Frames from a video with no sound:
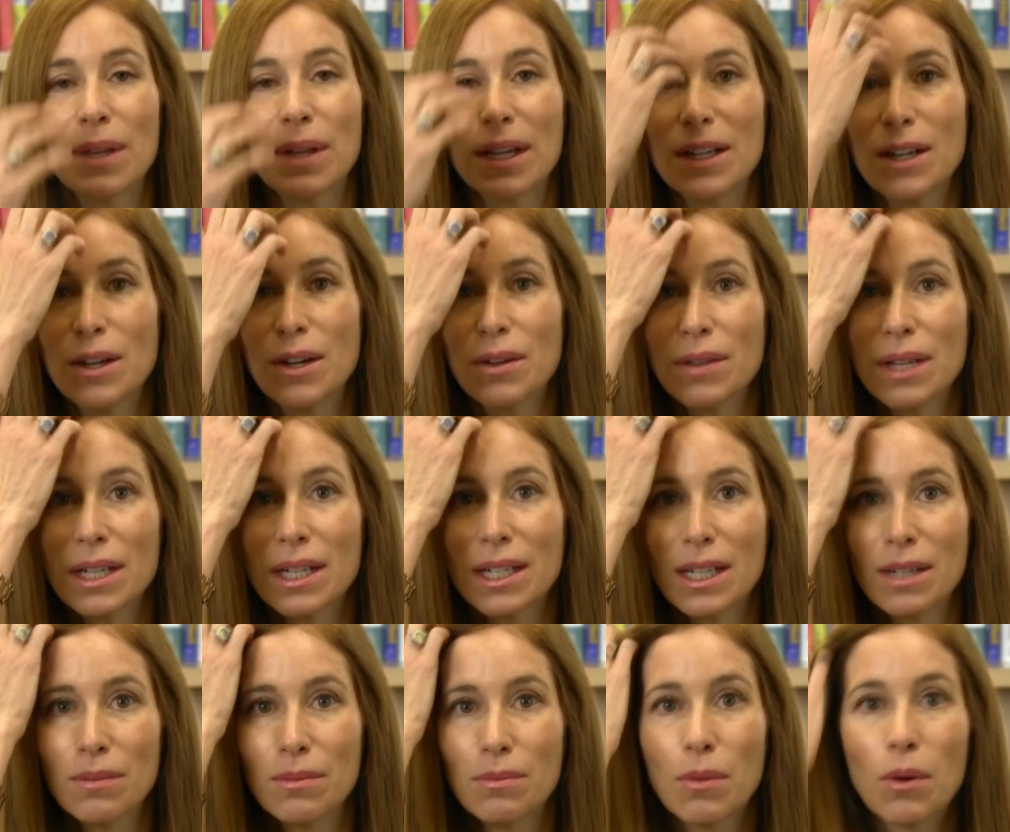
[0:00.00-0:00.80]
They know they
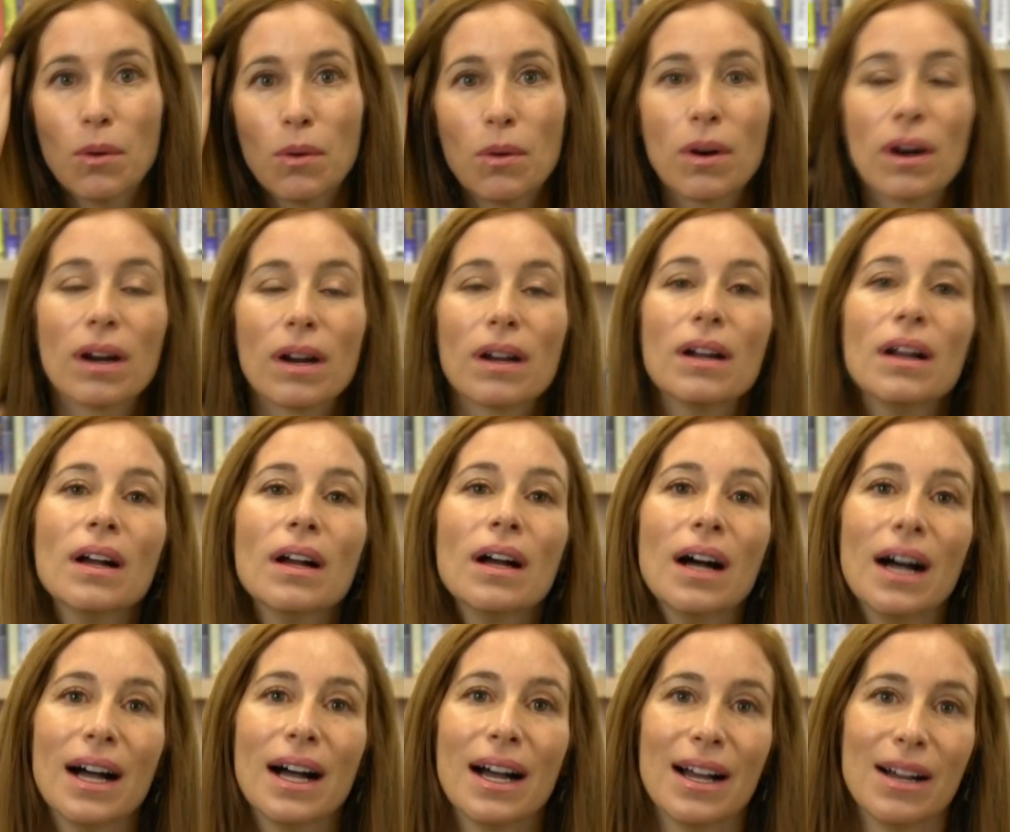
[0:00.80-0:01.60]
need more,
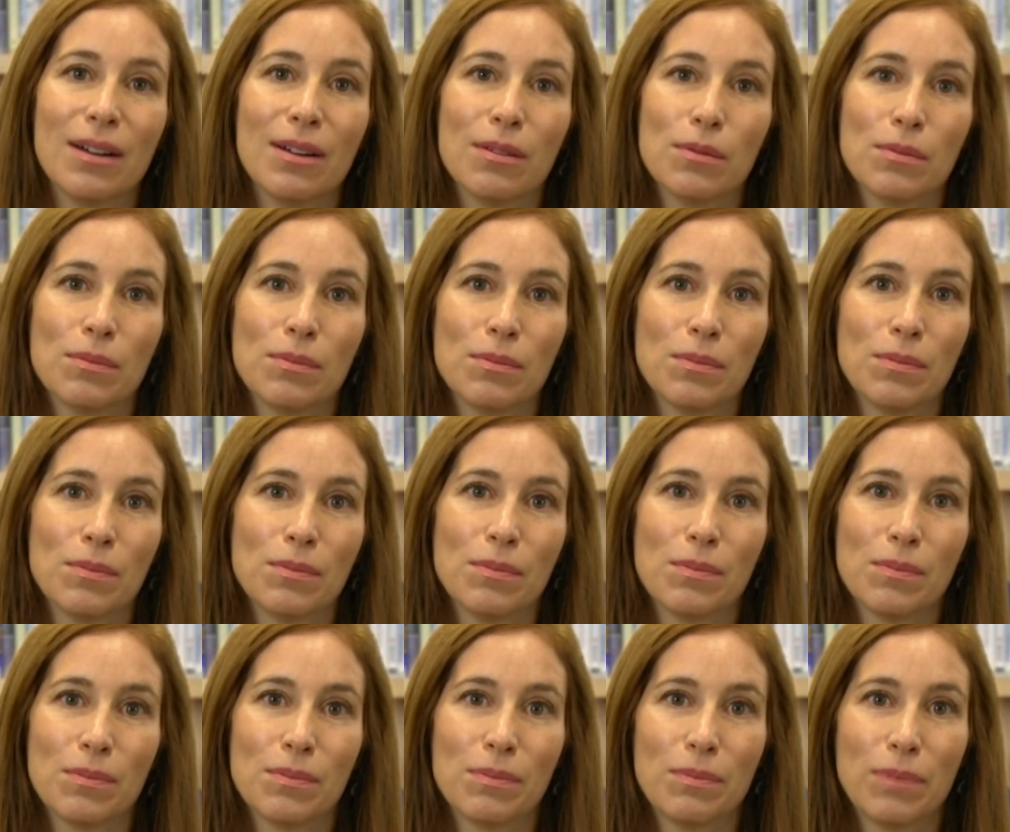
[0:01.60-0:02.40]
um,
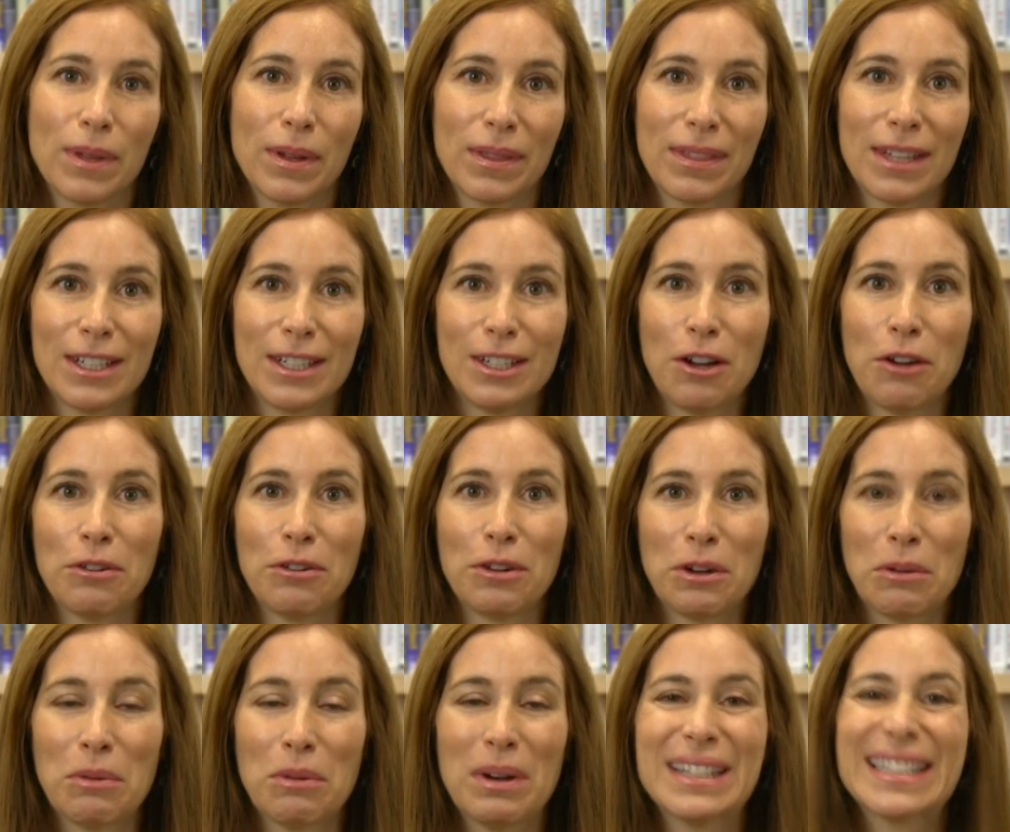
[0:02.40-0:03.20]
but they don't
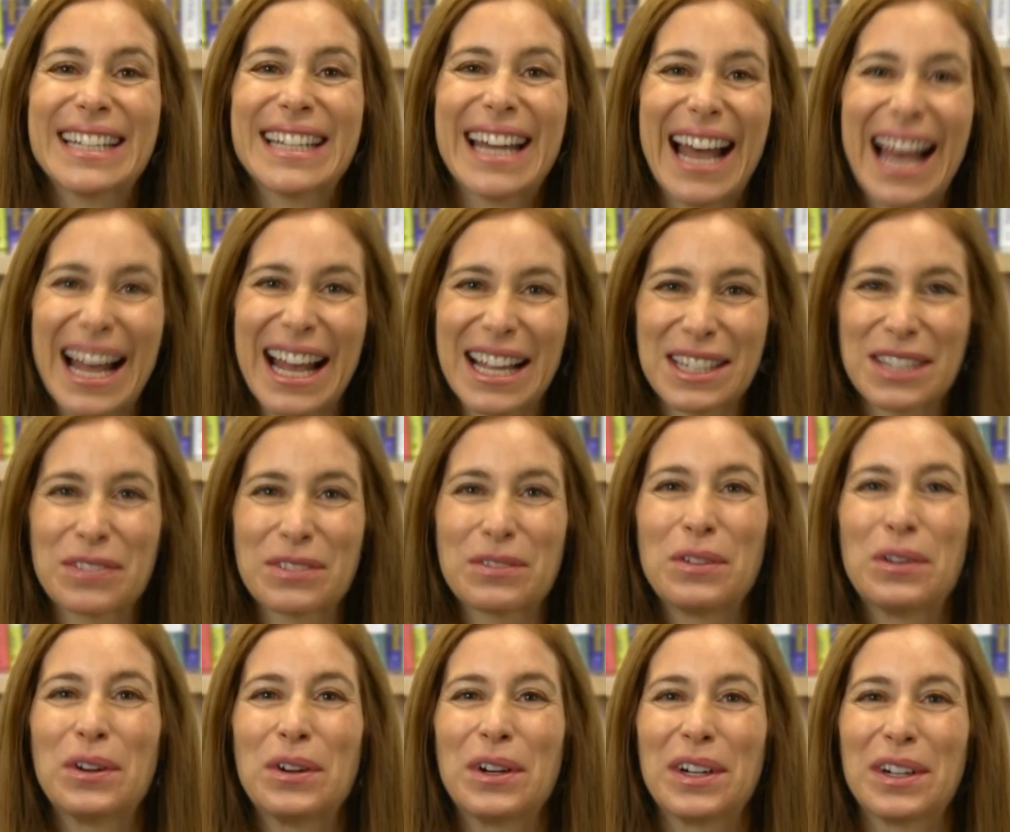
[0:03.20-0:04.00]
know what to ask
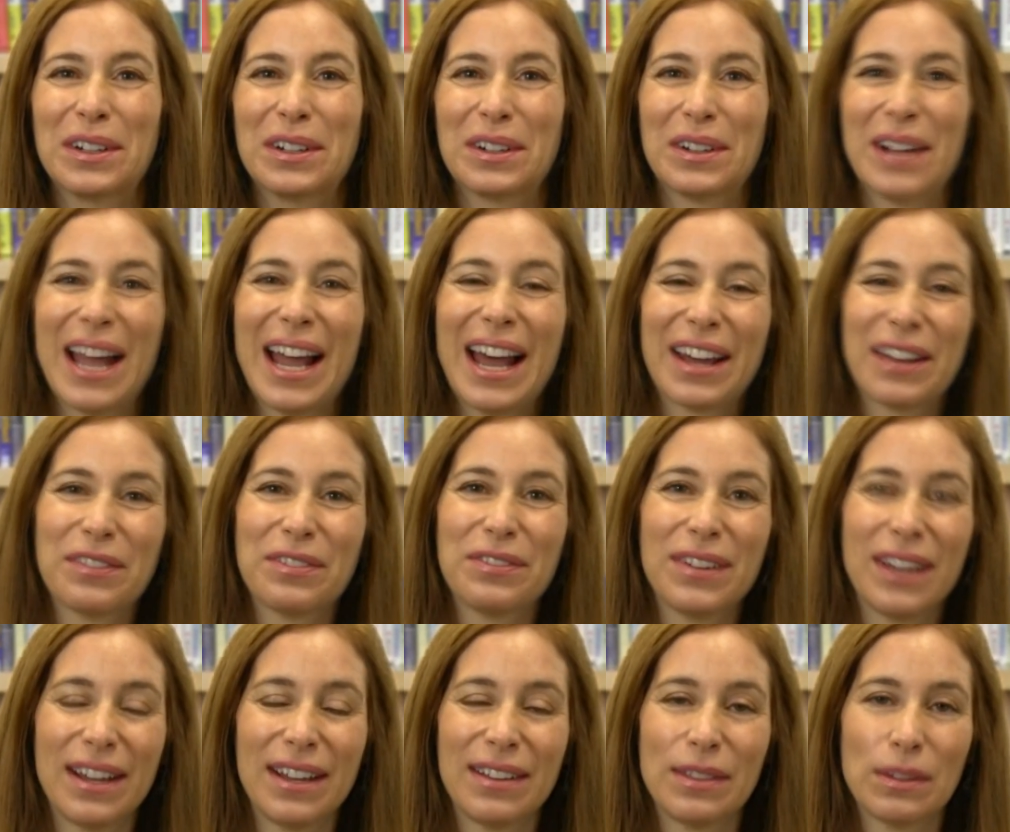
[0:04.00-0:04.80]
for or how to
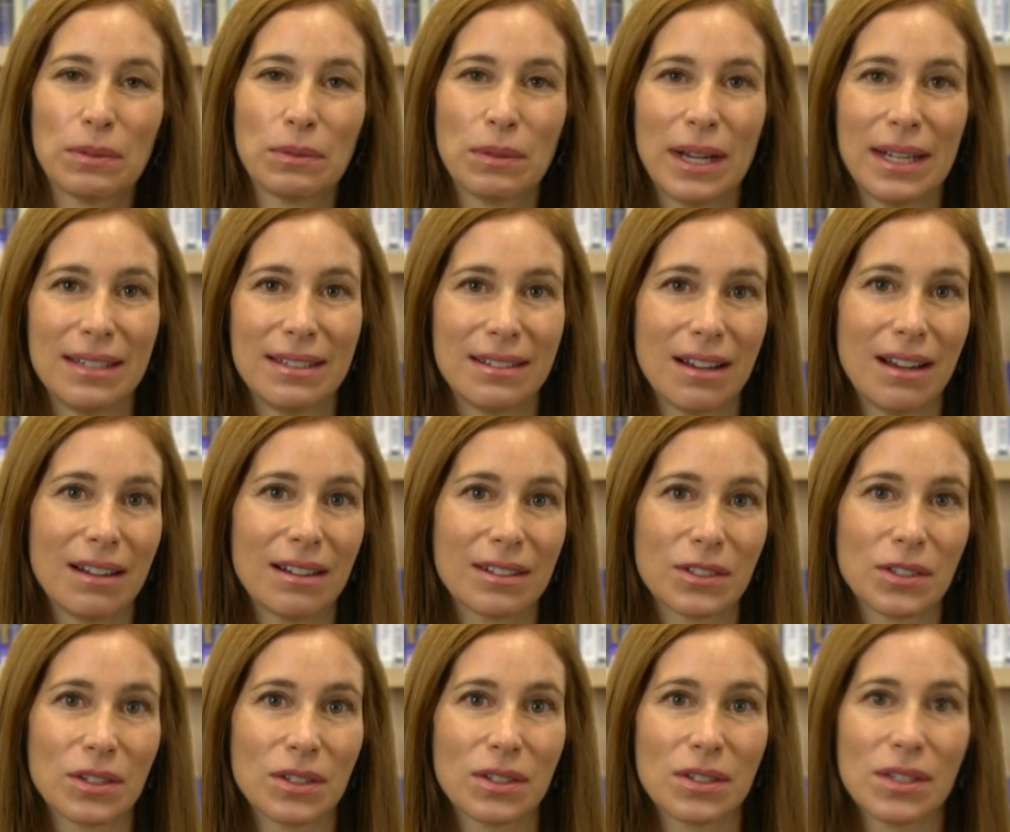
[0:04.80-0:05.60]
find the right
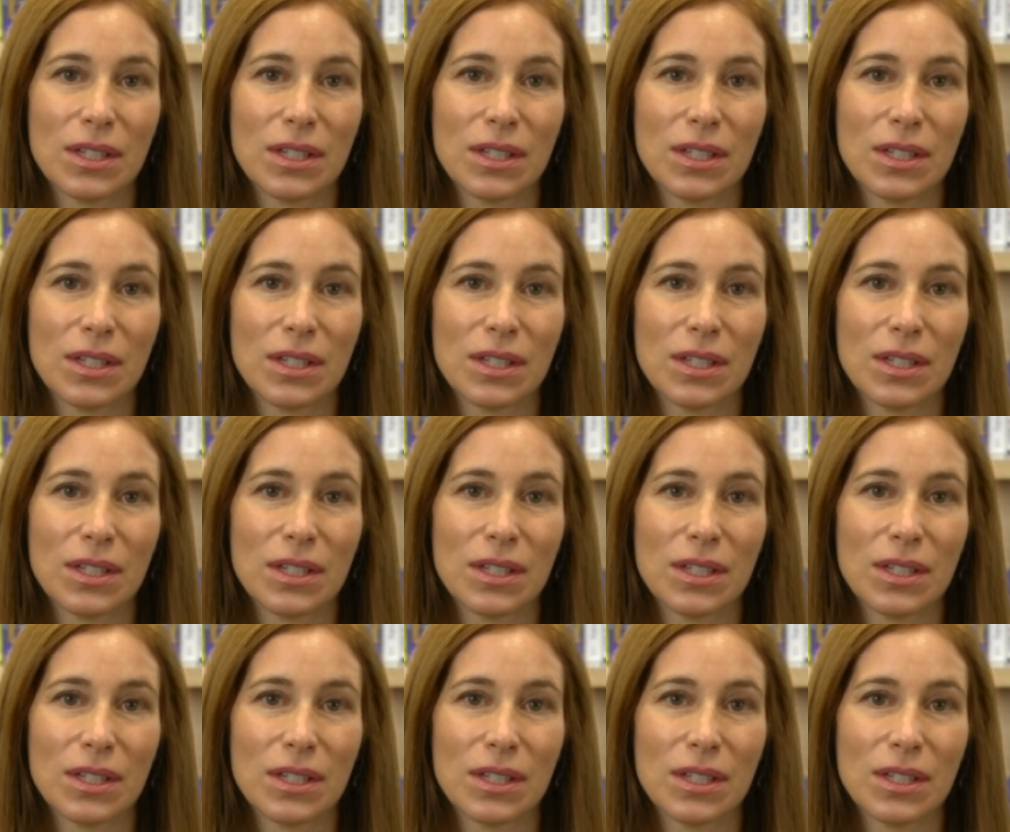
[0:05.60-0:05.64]
doctor.